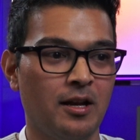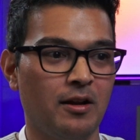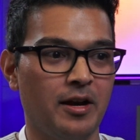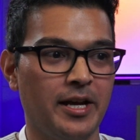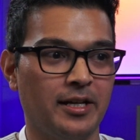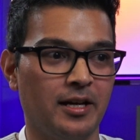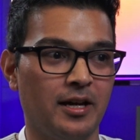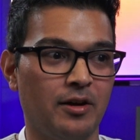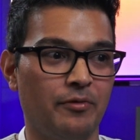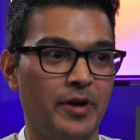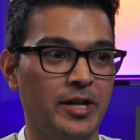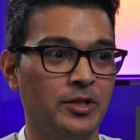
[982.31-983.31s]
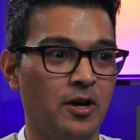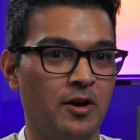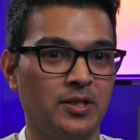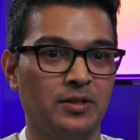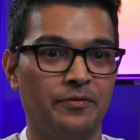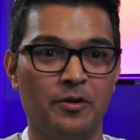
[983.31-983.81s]
like rain
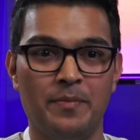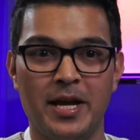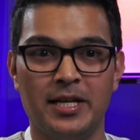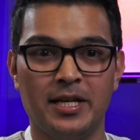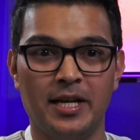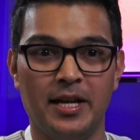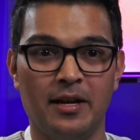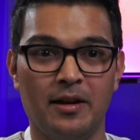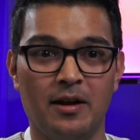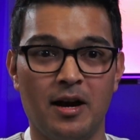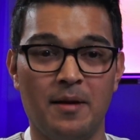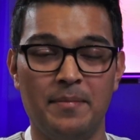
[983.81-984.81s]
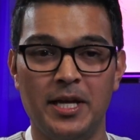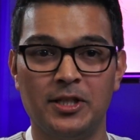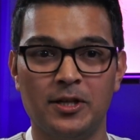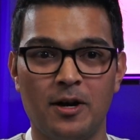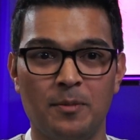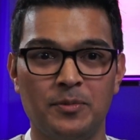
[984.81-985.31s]
dance filmmaking
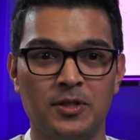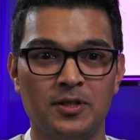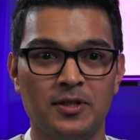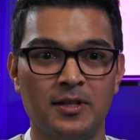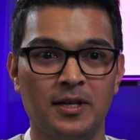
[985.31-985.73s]
meetups.